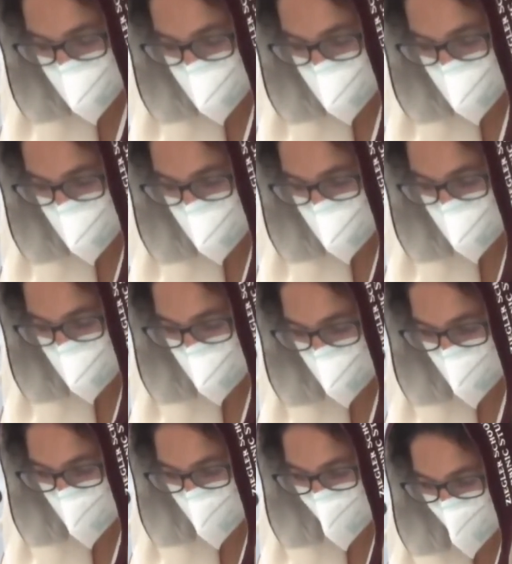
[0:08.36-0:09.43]

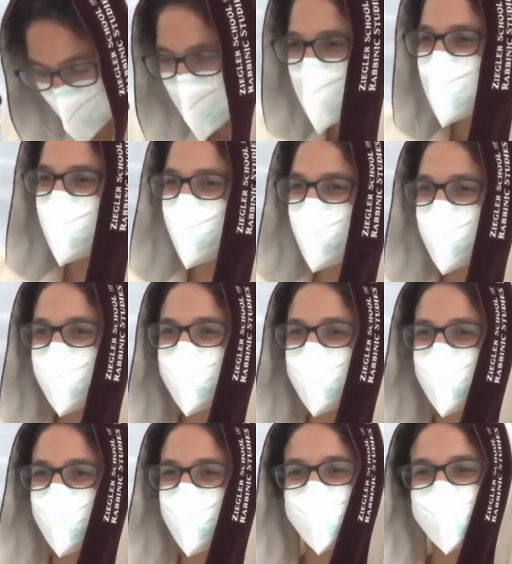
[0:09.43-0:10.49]
Do you have any
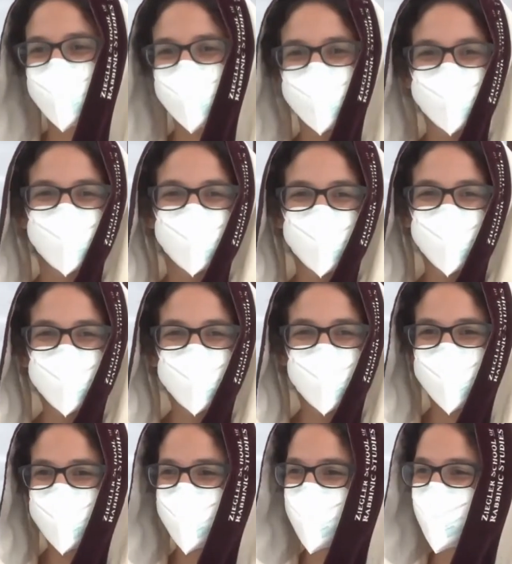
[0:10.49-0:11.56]
stories from the
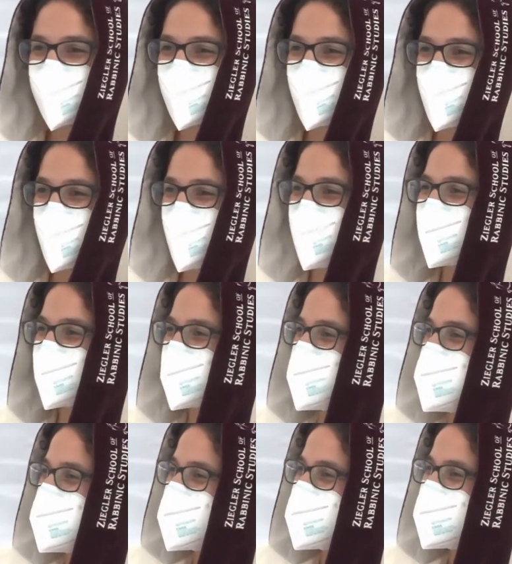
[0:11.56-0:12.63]
last year and a half?